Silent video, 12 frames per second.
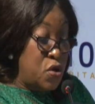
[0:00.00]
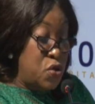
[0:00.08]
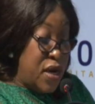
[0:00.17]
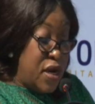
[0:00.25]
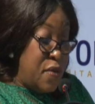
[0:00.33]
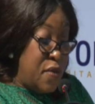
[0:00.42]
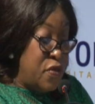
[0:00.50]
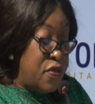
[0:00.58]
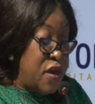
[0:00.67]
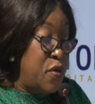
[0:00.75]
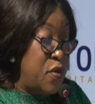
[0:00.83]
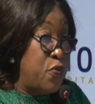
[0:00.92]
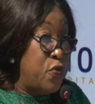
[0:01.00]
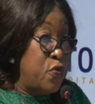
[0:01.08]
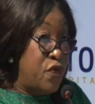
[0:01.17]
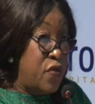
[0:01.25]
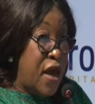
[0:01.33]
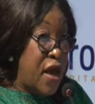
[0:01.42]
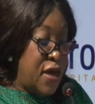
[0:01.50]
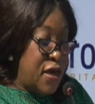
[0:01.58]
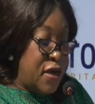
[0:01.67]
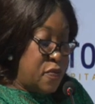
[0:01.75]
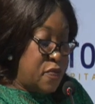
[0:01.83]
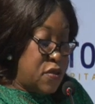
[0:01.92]
to enable them improve their
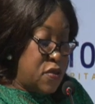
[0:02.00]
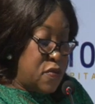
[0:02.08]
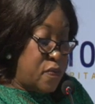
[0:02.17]
incomes.